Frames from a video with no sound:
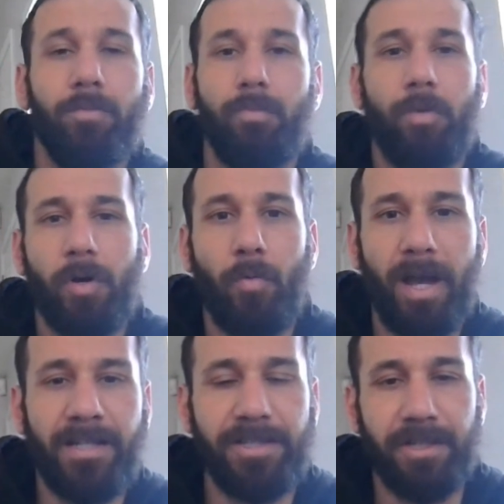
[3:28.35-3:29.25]

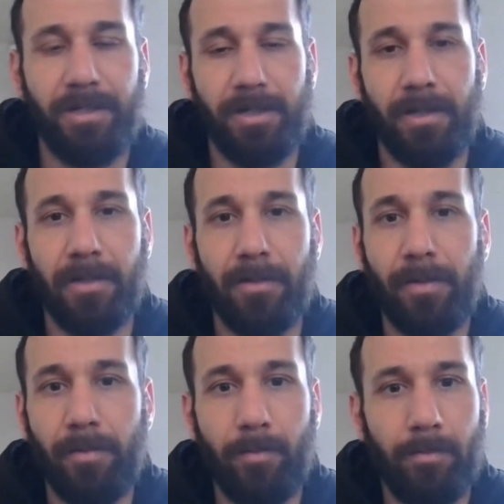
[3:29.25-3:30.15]
way to,
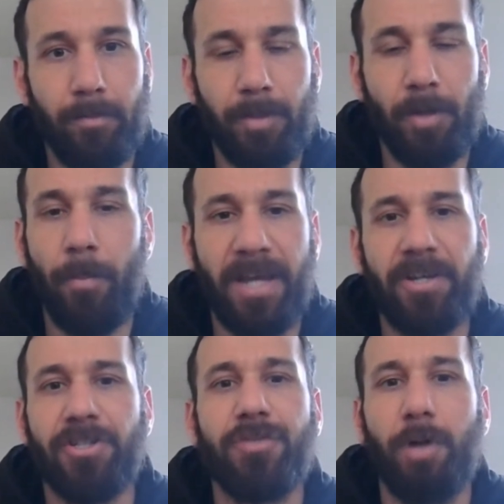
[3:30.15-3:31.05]
you know, make
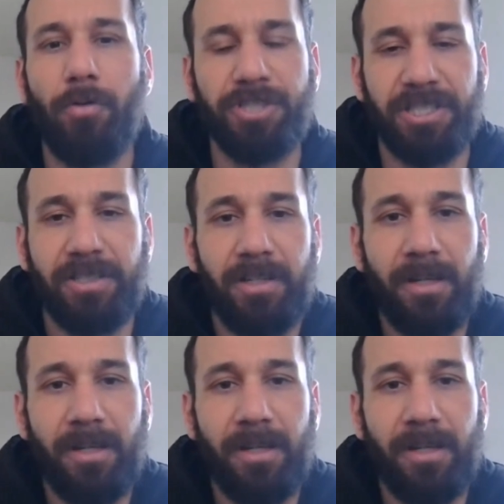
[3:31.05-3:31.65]
an explosion.